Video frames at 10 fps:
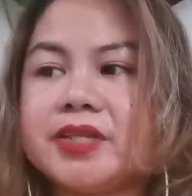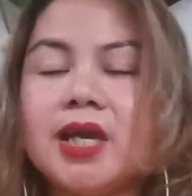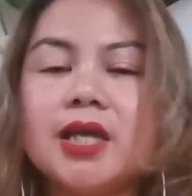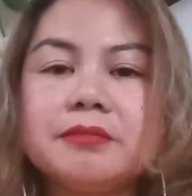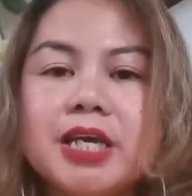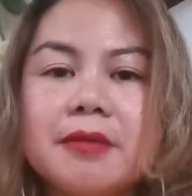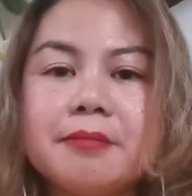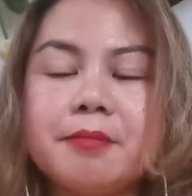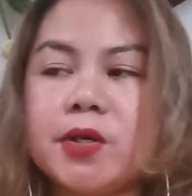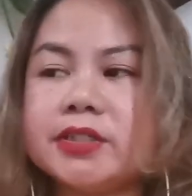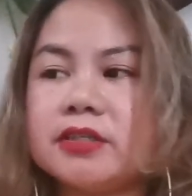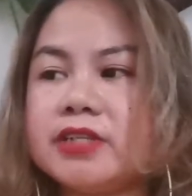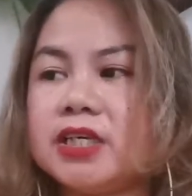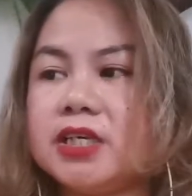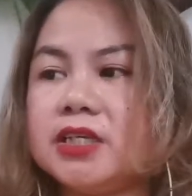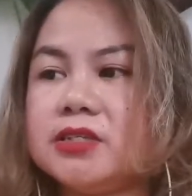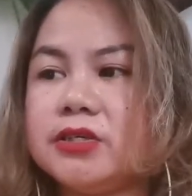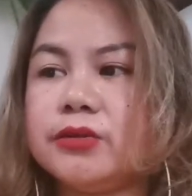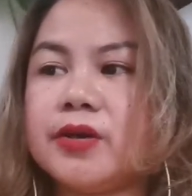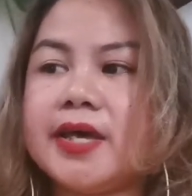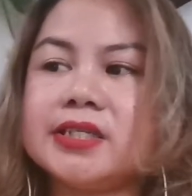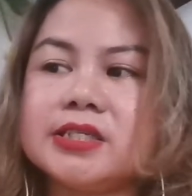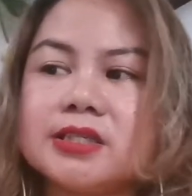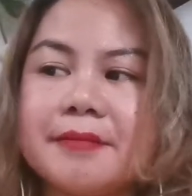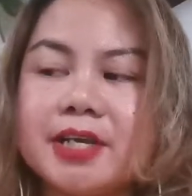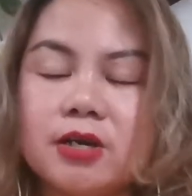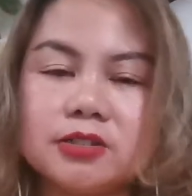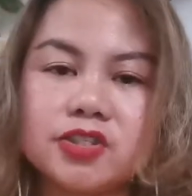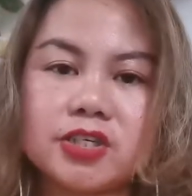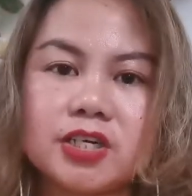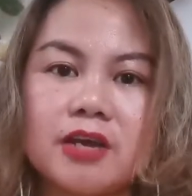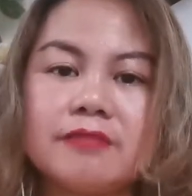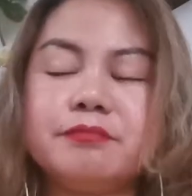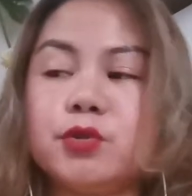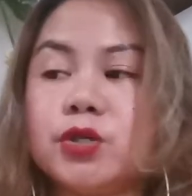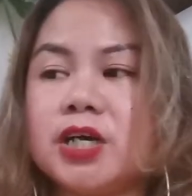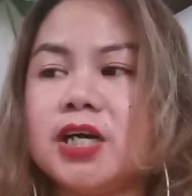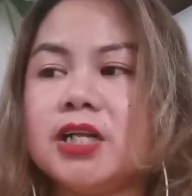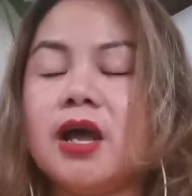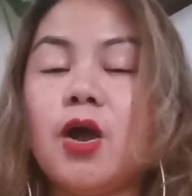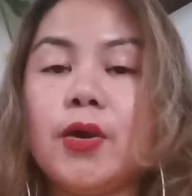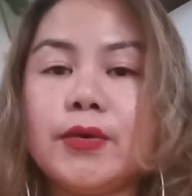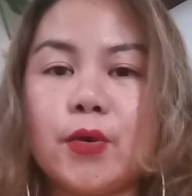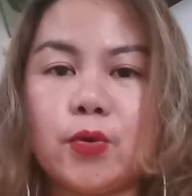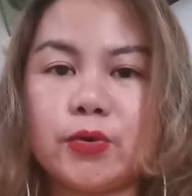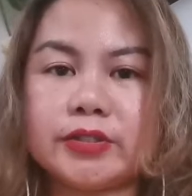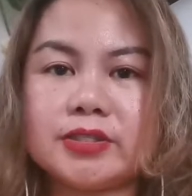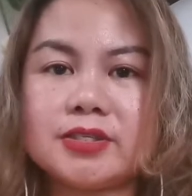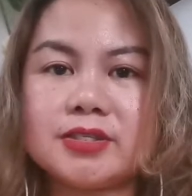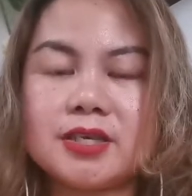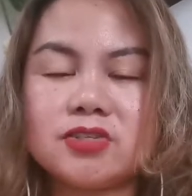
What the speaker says: It became part of the Hindu and Islamic culture of Mughal courts.